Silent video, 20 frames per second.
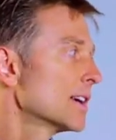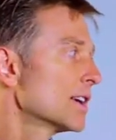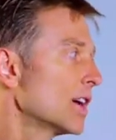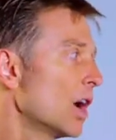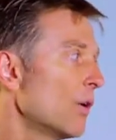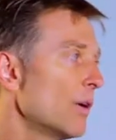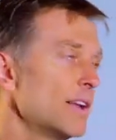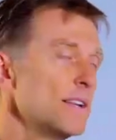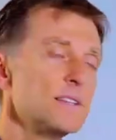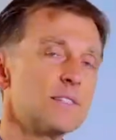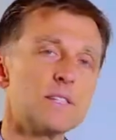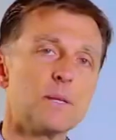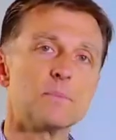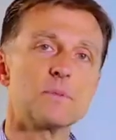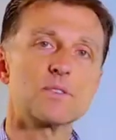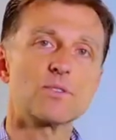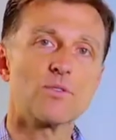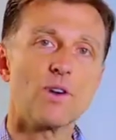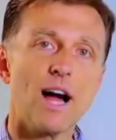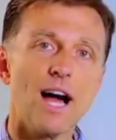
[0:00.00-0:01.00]
go ahead and
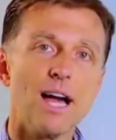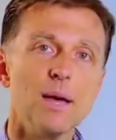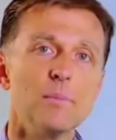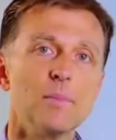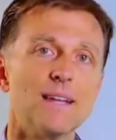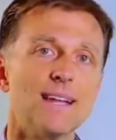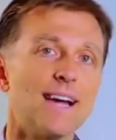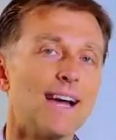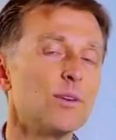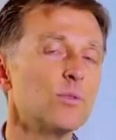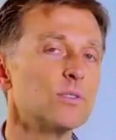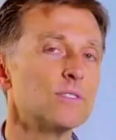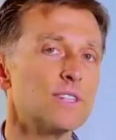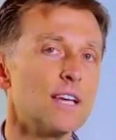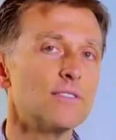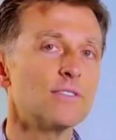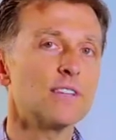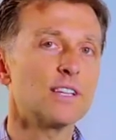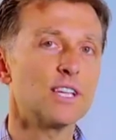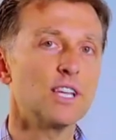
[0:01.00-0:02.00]
subscribe, and I will
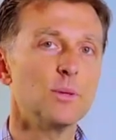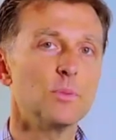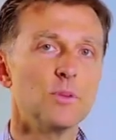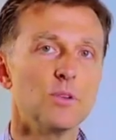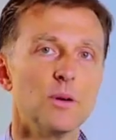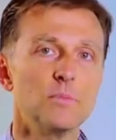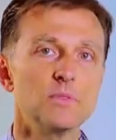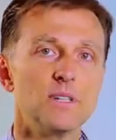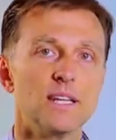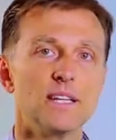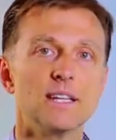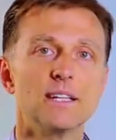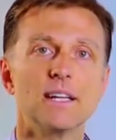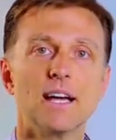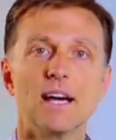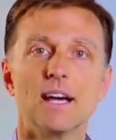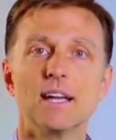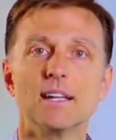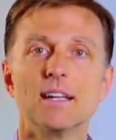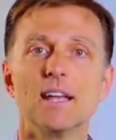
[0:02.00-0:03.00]
definitely keep you updated
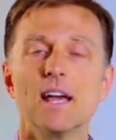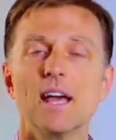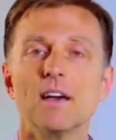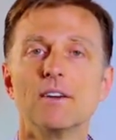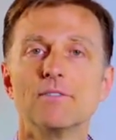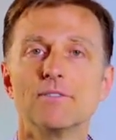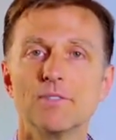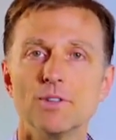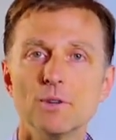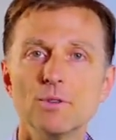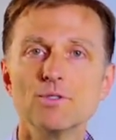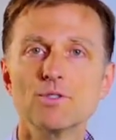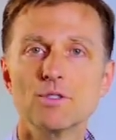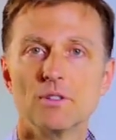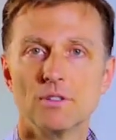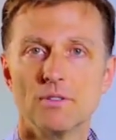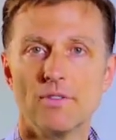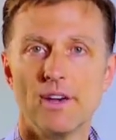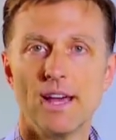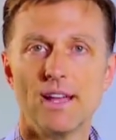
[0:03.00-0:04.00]
on
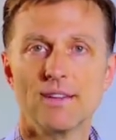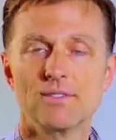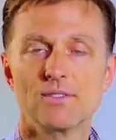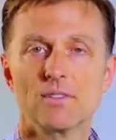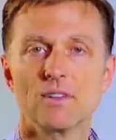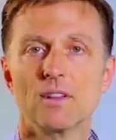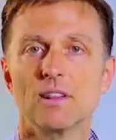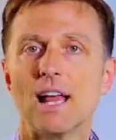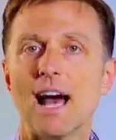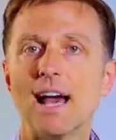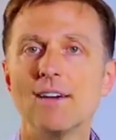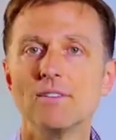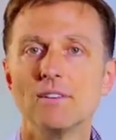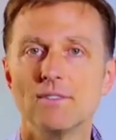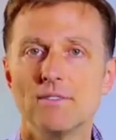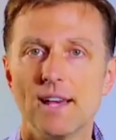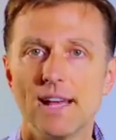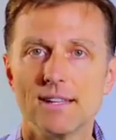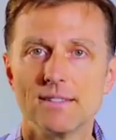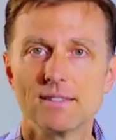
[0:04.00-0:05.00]
future events, live
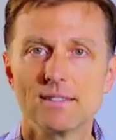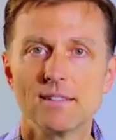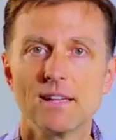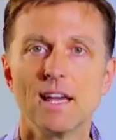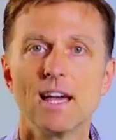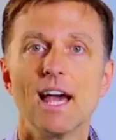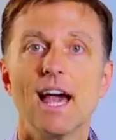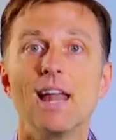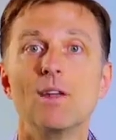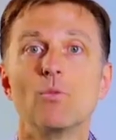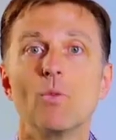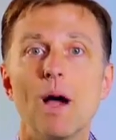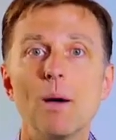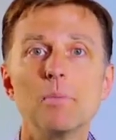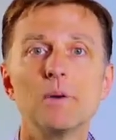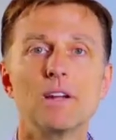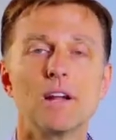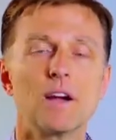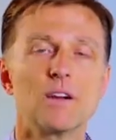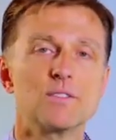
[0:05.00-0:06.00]
events, and
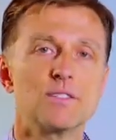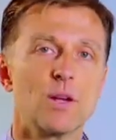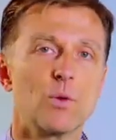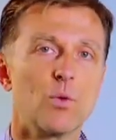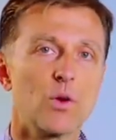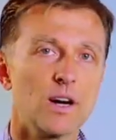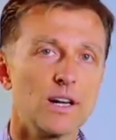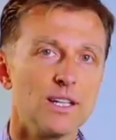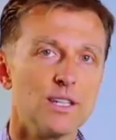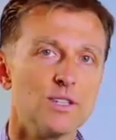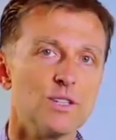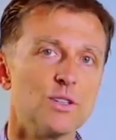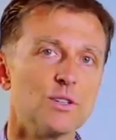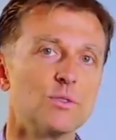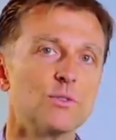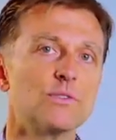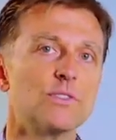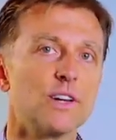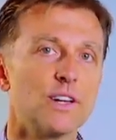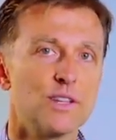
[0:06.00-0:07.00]
webinars that we're going to
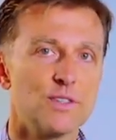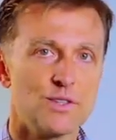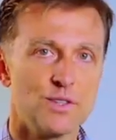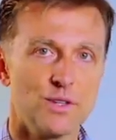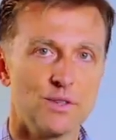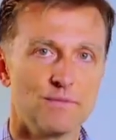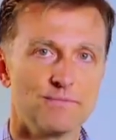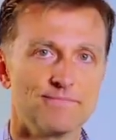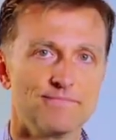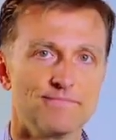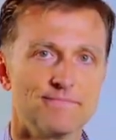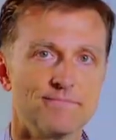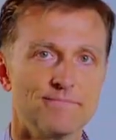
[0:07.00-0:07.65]
do very soon.